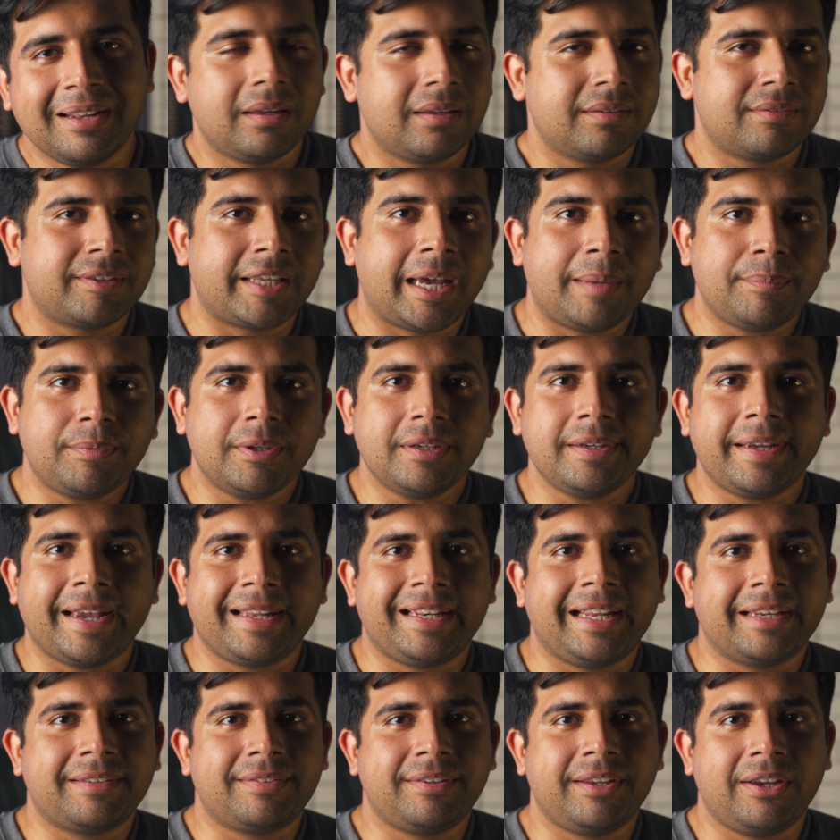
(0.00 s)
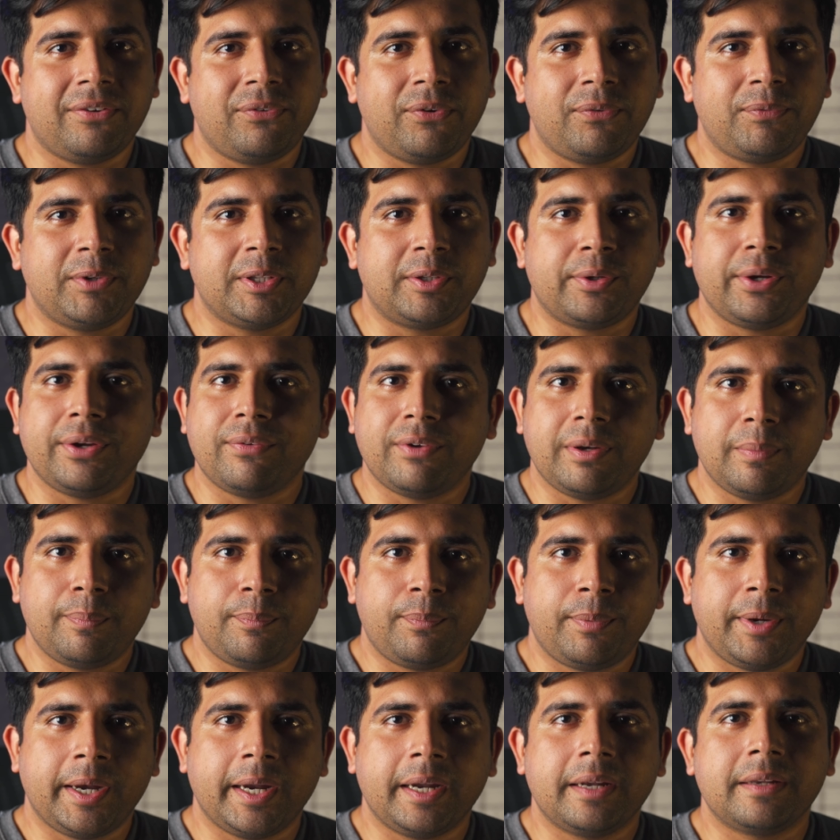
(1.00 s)
Samsung Galaxy A53 will
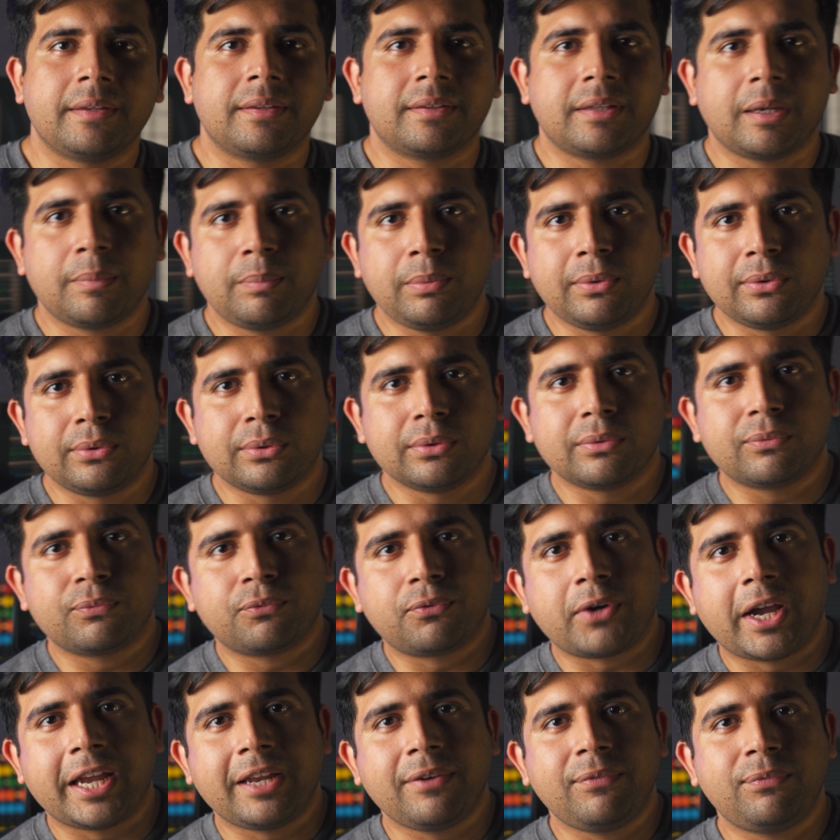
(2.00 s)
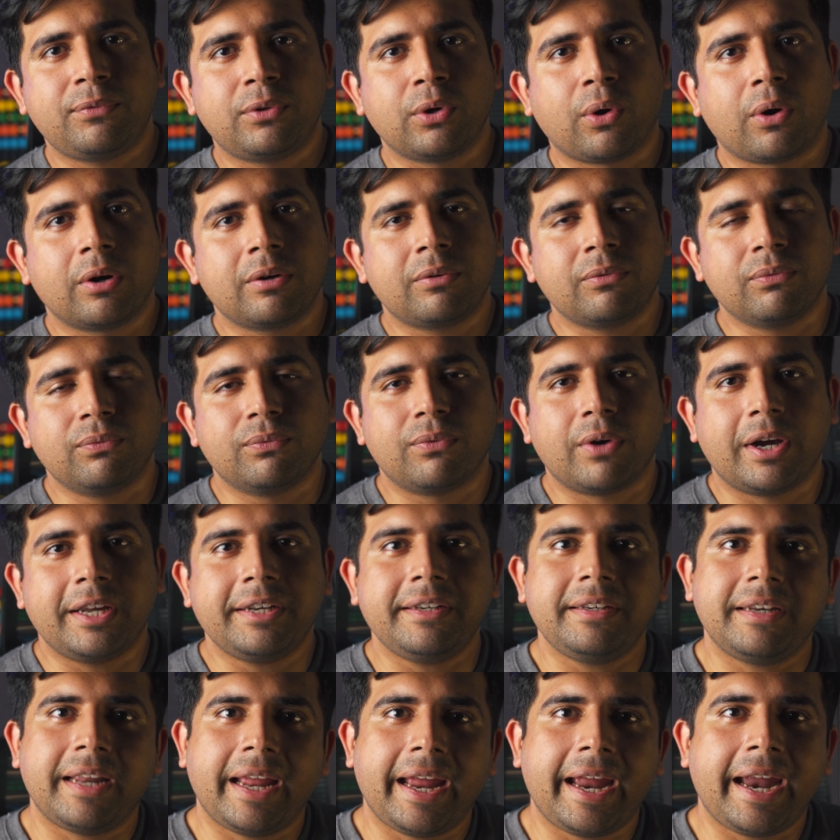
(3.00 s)
bring the Bluetooth
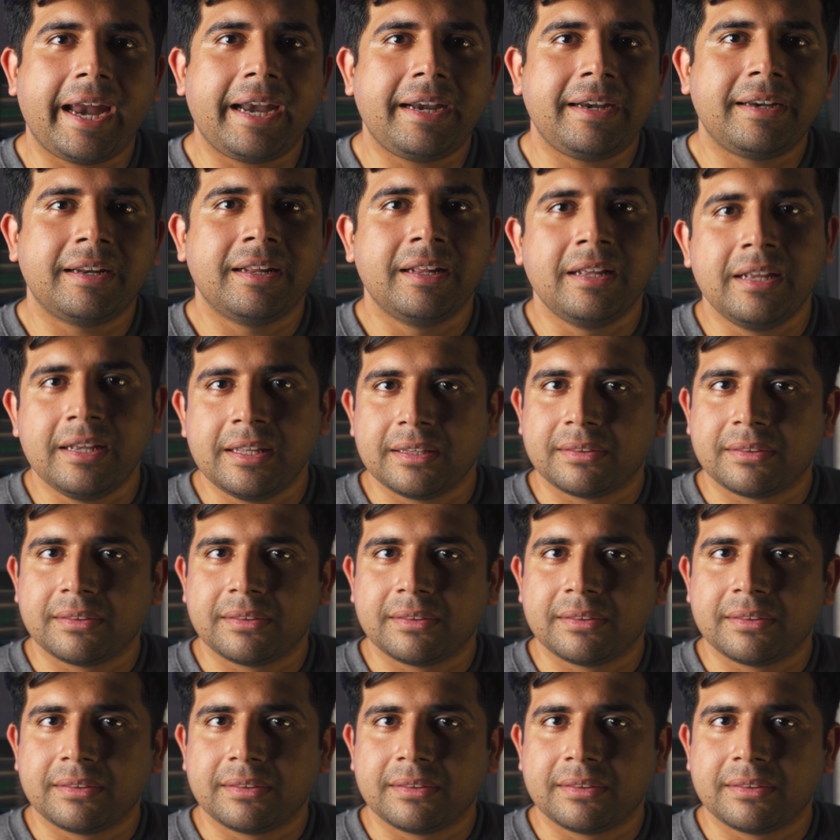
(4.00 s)
5.1 and